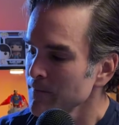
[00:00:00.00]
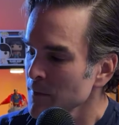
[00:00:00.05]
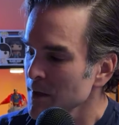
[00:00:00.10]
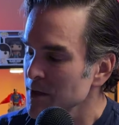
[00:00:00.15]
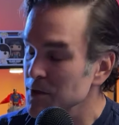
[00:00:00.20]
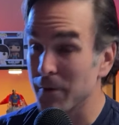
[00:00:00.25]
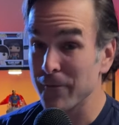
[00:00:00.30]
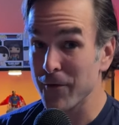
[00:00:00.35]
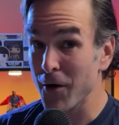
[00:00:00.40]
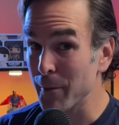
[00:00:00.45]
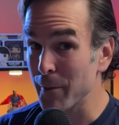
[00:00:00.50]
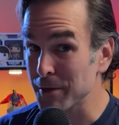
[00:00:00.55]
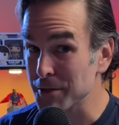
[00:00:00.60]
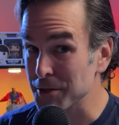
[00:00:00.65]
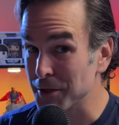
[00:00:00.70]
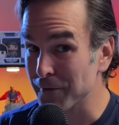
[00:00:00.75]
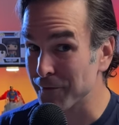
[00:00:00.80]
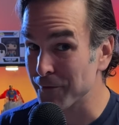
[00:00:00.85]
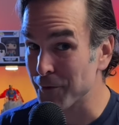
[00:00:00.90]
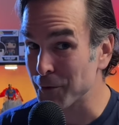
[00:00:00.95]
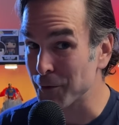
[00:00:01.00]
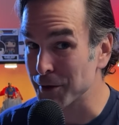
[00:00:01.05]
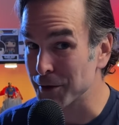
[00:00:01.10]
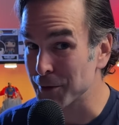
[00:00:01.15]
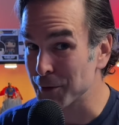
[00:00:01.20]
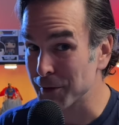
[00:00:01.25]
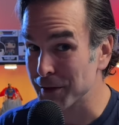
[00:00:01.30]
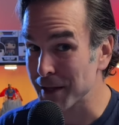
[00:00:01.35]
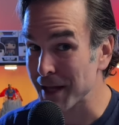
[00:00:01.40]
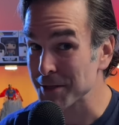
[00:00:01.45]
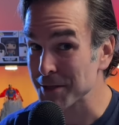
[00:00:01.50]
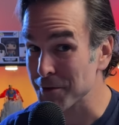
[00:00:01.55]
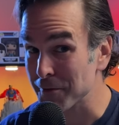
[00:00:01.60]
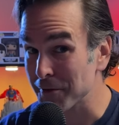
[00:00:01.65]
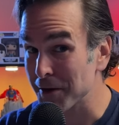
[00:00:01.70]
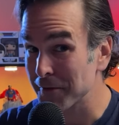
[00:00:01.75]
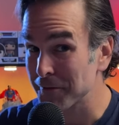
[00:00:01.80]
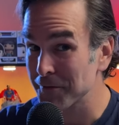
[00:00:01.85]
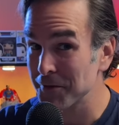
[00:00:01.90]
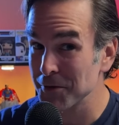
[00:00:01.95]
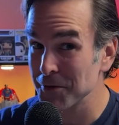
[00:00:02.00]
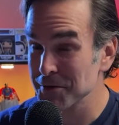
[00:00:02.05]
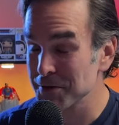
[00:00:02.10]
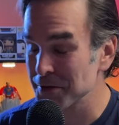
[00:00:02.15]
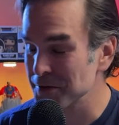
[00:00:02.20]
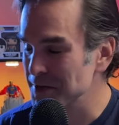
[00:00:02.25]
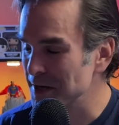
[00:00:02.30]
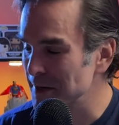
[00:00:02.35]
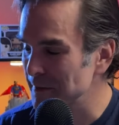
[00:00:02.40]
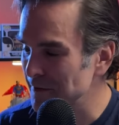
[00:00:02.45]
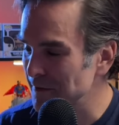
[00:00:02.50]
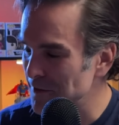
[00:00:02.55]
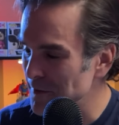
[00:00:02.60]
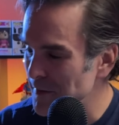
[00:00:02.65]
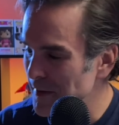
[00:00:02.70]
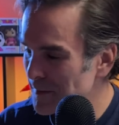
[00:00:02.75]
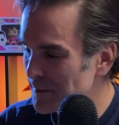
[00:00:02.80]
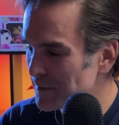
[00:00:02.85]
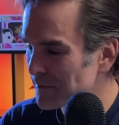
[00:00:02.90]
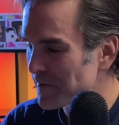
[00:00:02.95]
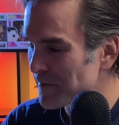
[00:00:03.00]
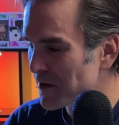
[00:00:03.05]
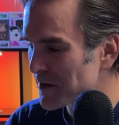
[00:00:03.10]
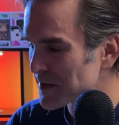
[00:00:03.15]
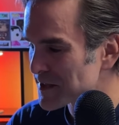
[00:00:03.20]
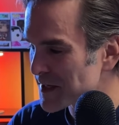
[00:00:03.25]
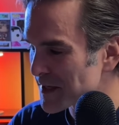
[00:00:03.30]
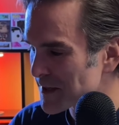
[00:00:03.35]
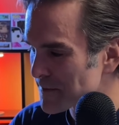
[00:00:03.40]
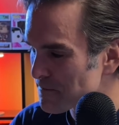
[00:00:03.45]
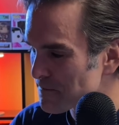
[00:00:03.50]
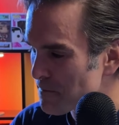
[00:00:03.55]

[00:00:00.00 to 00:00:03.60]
So I'm very much looking forward to doing that. So I've got a few suits coming from him. Very excited.